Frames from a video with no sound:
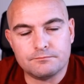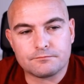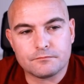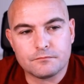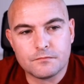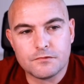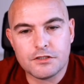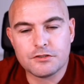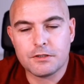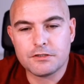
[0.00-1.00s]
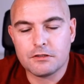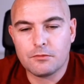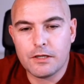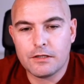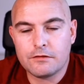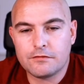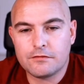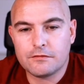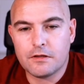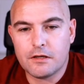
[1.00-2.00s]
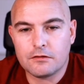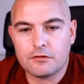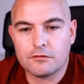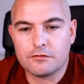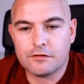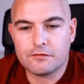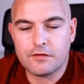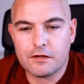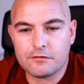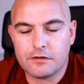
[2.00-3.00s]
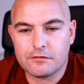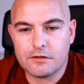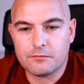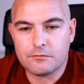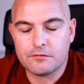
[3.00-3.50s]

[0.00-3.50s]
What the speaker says: situational awareness in the context of tech startups.